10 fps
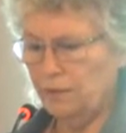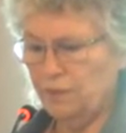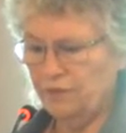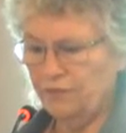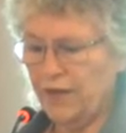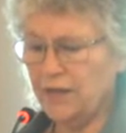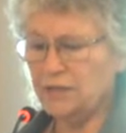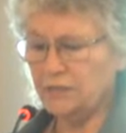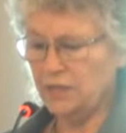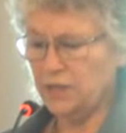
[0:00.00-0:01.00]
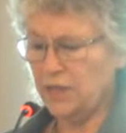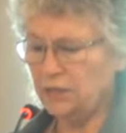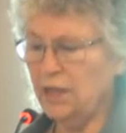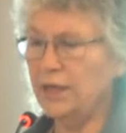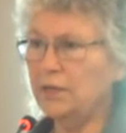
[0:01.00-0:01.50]
The effects of
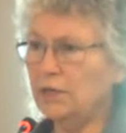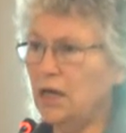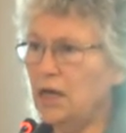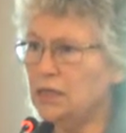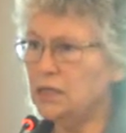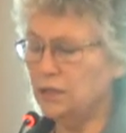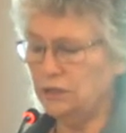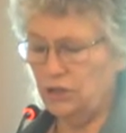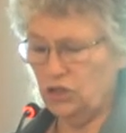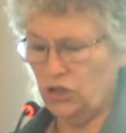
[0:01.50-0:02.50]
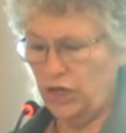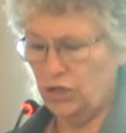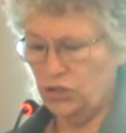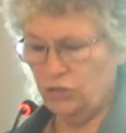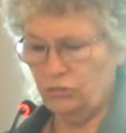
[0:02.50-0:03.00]
sunlight constantly
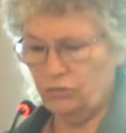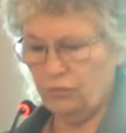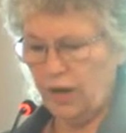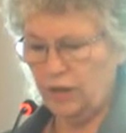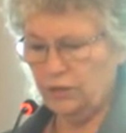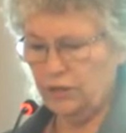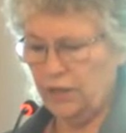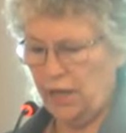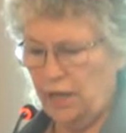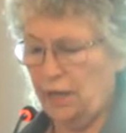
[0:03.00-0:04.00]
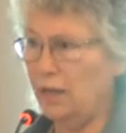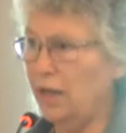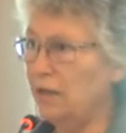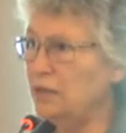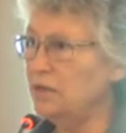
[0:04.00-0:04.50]
changing throughout the day
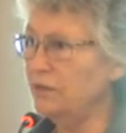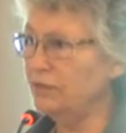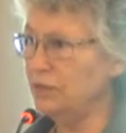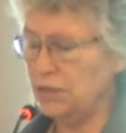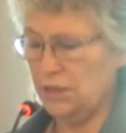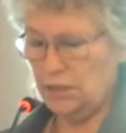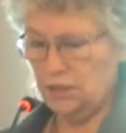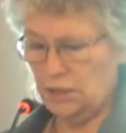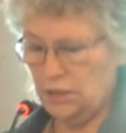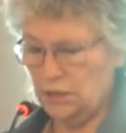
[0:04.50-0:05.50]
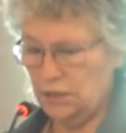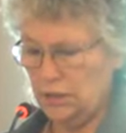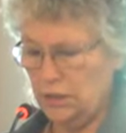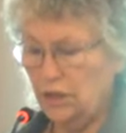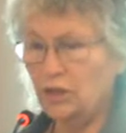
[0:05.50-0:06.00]
and in different seasons
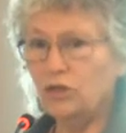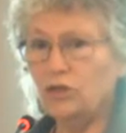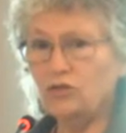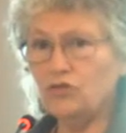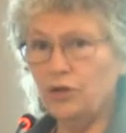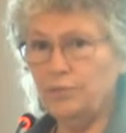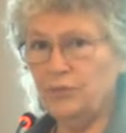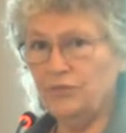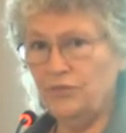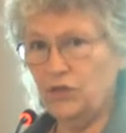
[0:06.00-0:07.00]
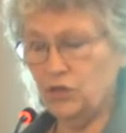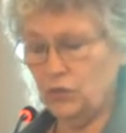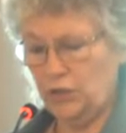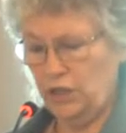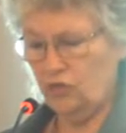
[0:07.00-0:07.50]
contribute
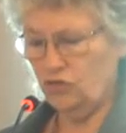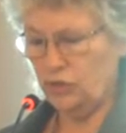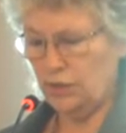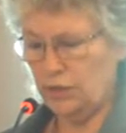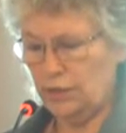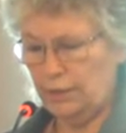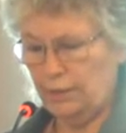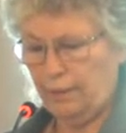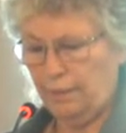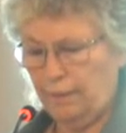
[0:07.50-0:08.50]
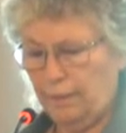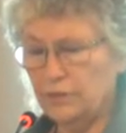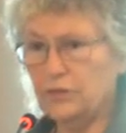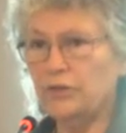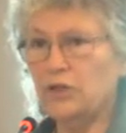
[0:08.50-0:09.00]
visual interest
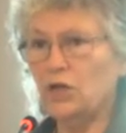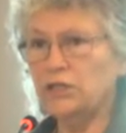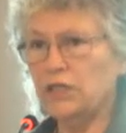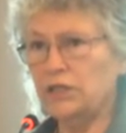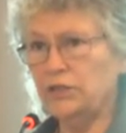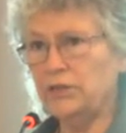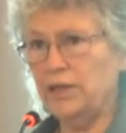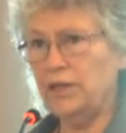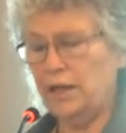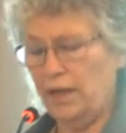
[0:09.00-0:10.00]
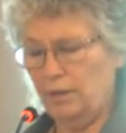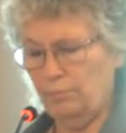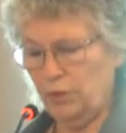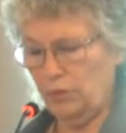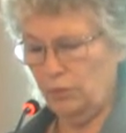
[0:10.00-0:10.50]
to the articulated
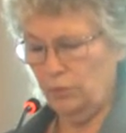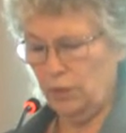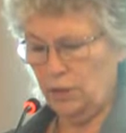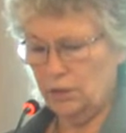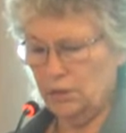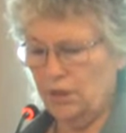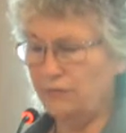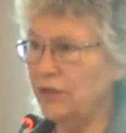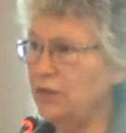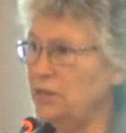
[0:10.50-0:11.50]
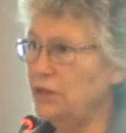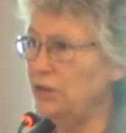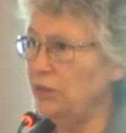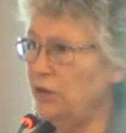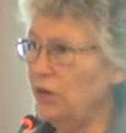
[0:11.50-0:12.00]
ambiguities of
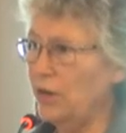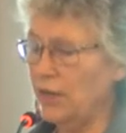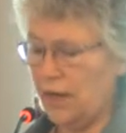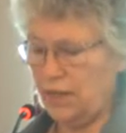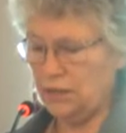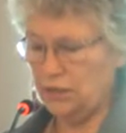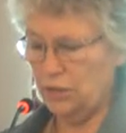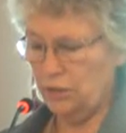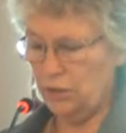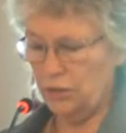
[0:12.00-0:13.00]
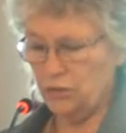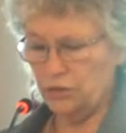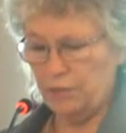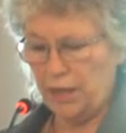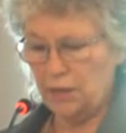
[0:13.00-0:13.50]
interior and exterior
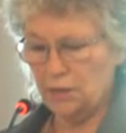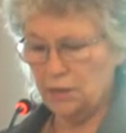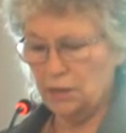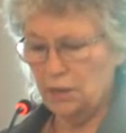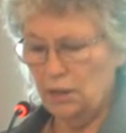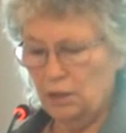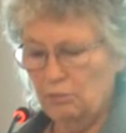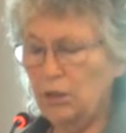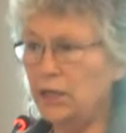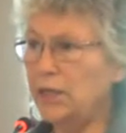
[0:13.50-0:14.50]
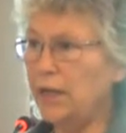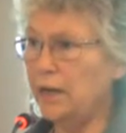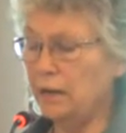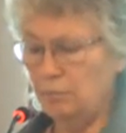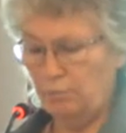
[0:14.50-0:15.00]
space
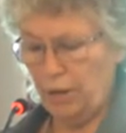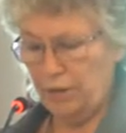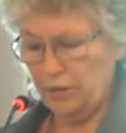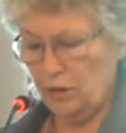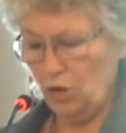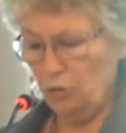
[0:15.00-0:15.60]
mediated by the